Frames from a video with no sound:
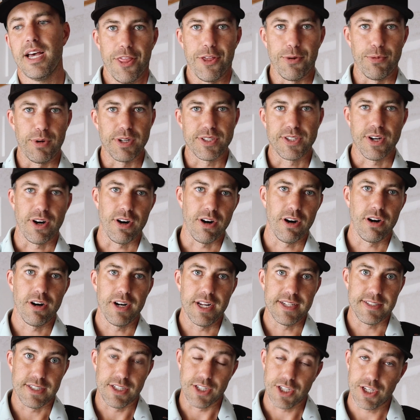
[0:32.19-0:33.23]
The return
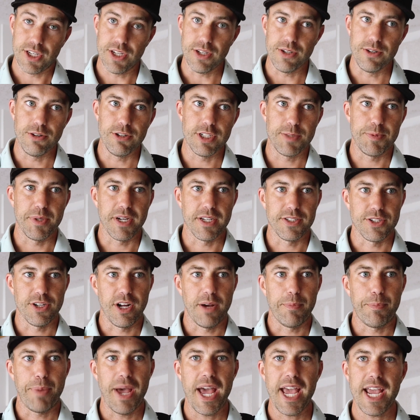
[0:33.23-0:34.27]
isn't huge because you're
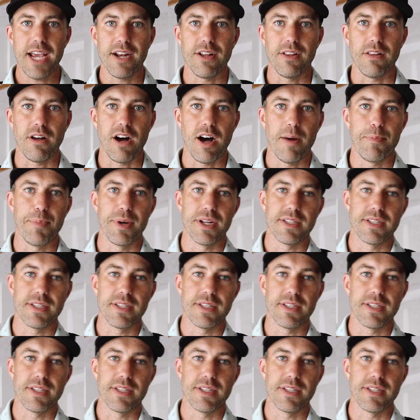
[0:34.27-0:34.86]
not paying a lot,